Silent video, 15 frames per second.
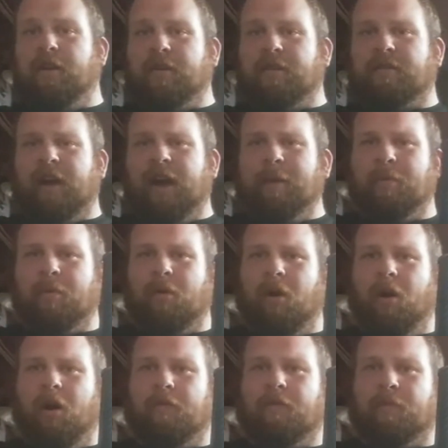can top her
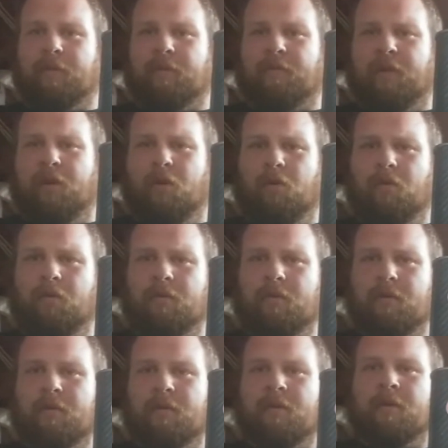off with fuel,
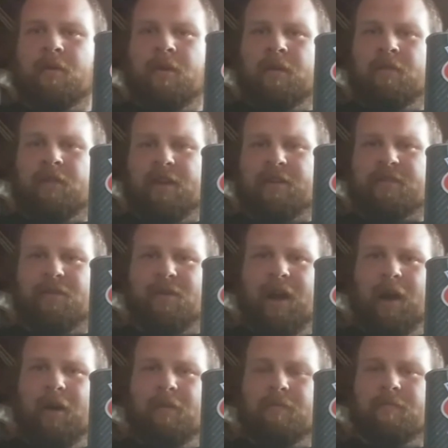test her
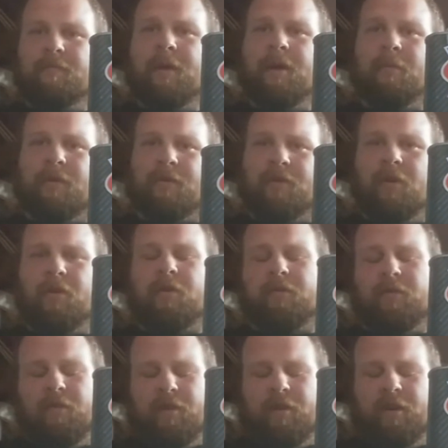out, and return her
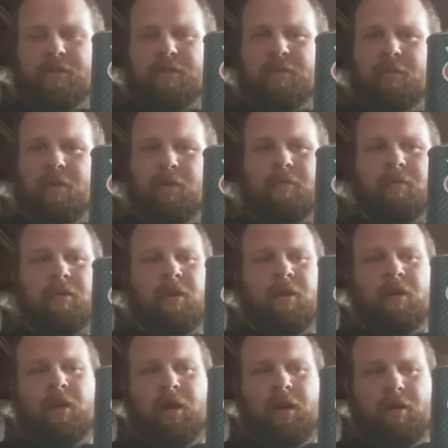to the customer.
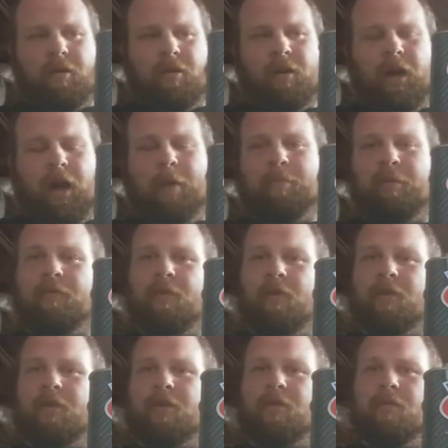I
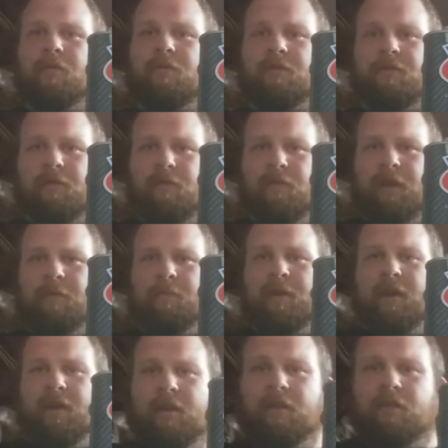prefer to use VP
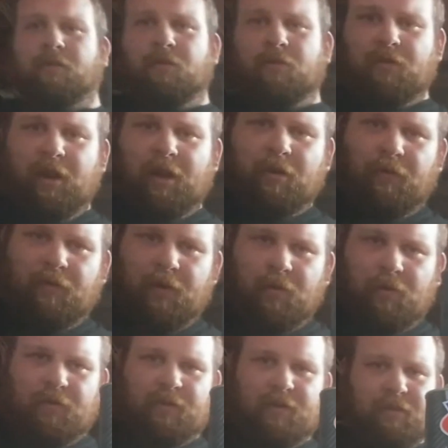2-cycle
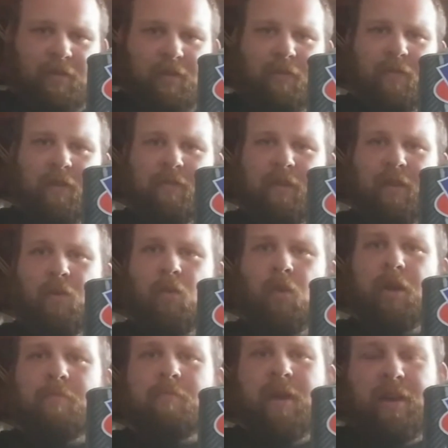fuels. This is a
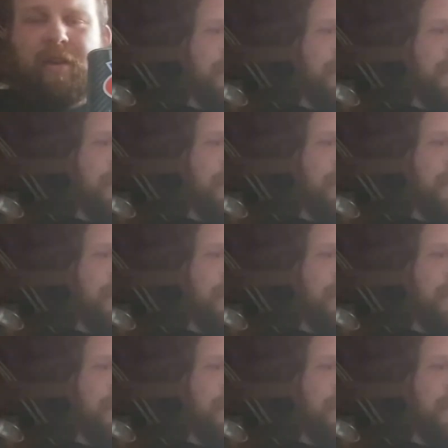50-to-1 mix.